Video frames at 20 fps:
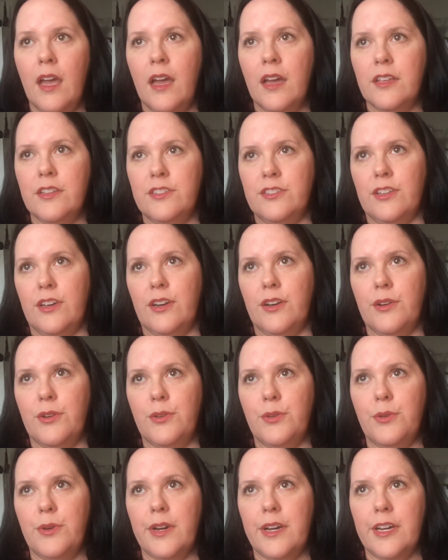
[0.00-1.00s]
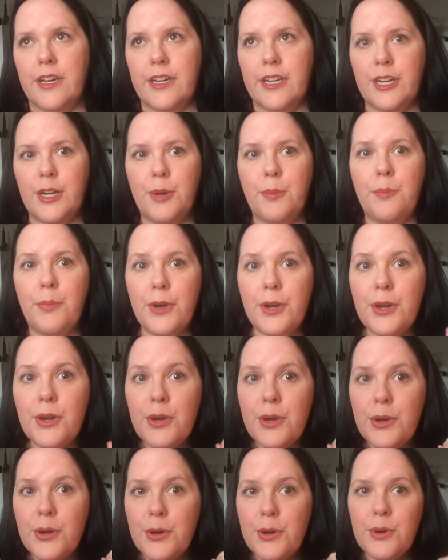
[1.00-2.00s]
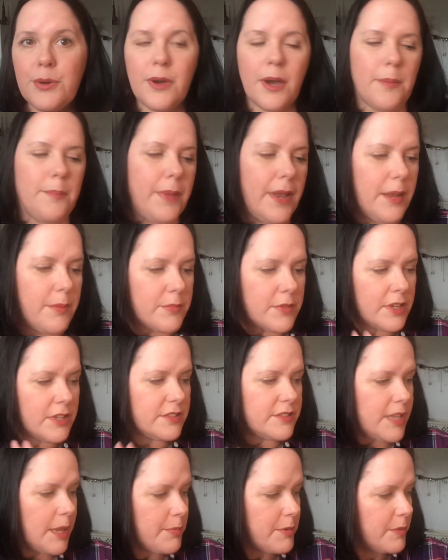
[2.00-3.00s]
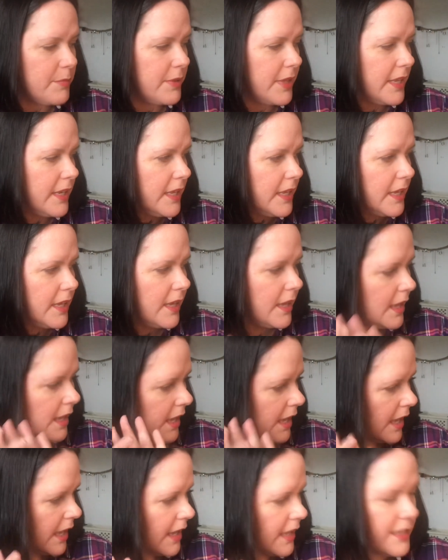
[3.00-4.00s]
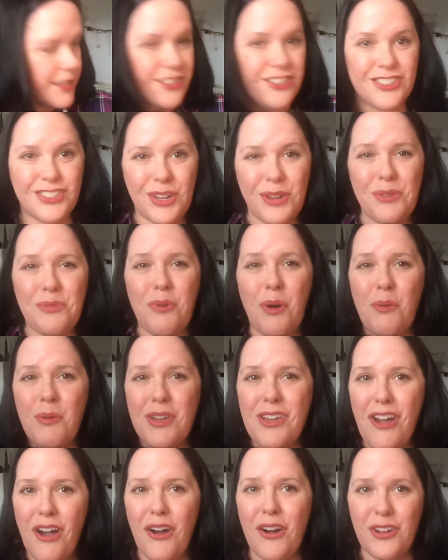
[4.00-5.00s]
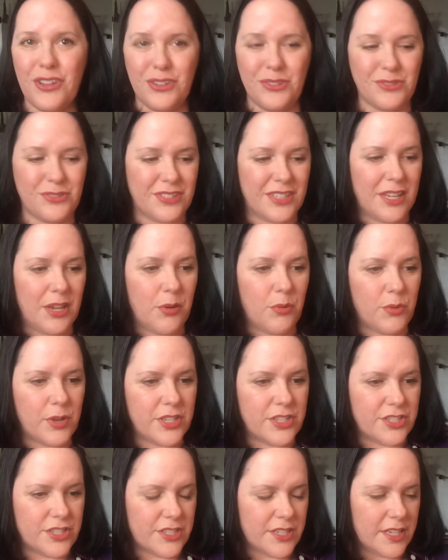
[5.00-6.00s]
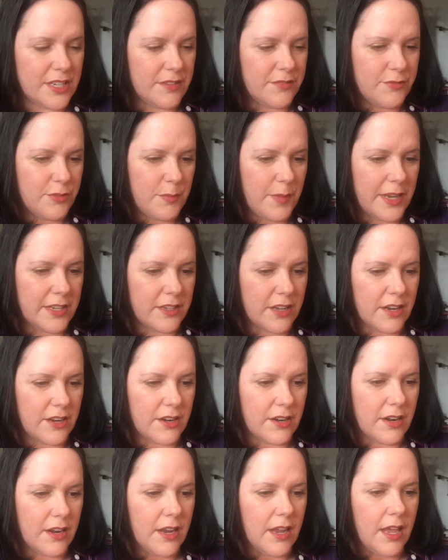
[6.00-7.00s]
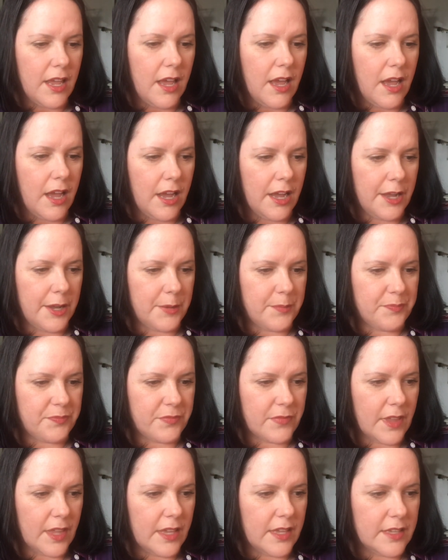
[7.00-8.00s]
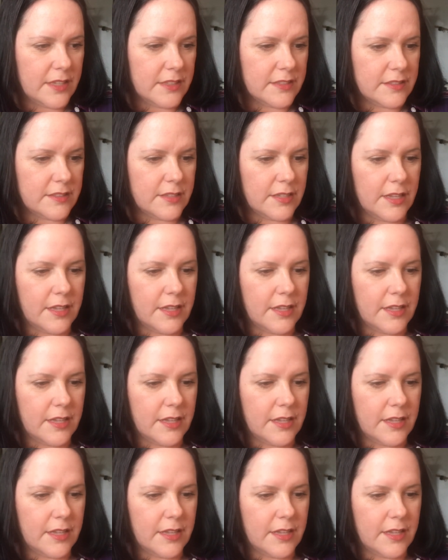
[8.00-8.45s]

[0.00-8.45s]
So, boo. But I'm going to stop complaining and show you what we are using, which for my daughter is